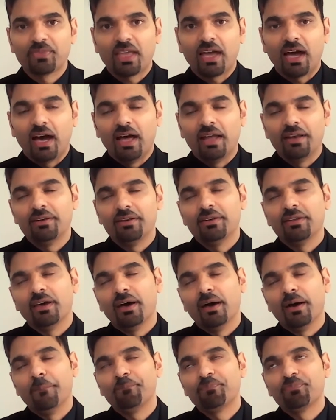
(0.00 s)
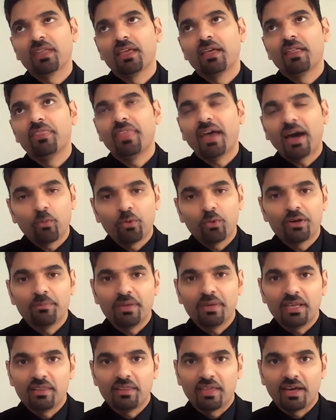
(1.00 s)
and that would
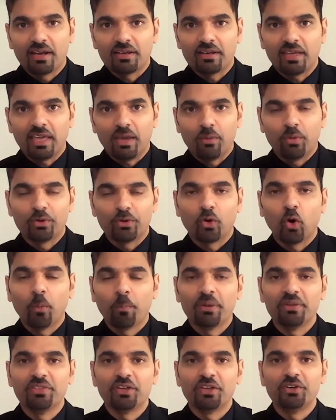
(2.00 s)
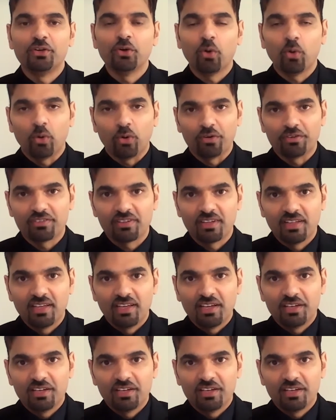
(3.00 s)
mean that it would open the doors